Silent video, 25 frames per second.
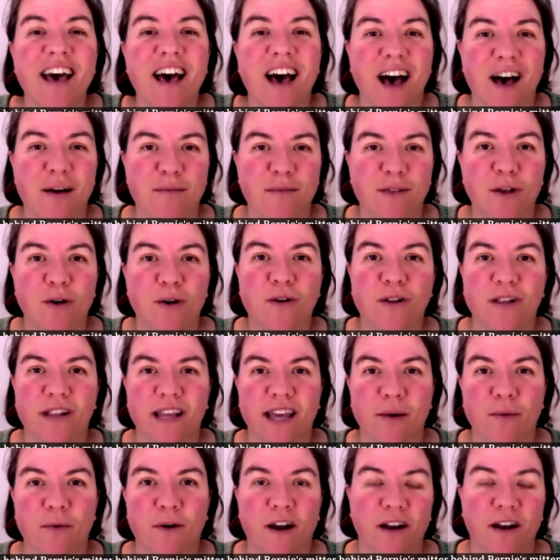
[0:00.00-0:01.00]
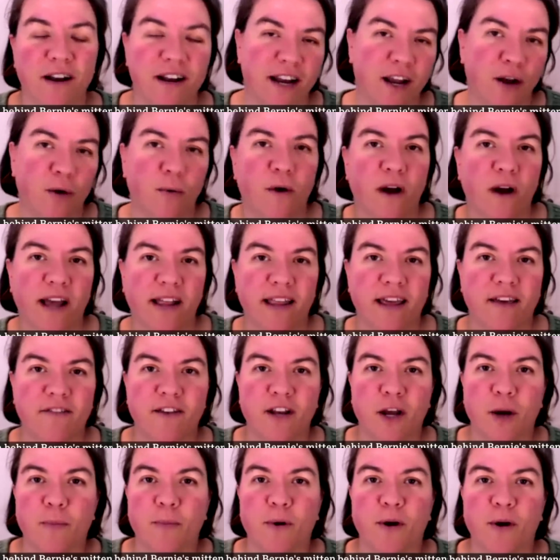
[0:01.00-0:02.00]
um, locally where near where I live
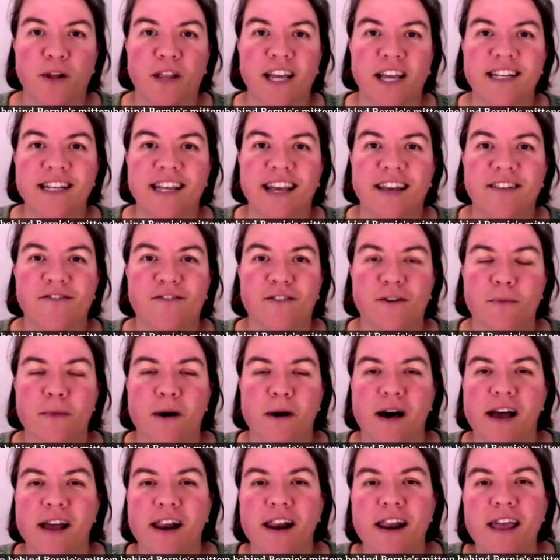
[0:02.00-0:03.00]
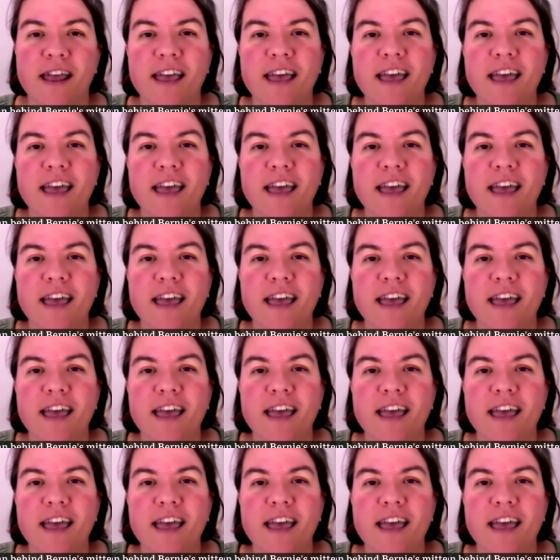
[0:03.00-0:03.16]
near Burlington, Vermont.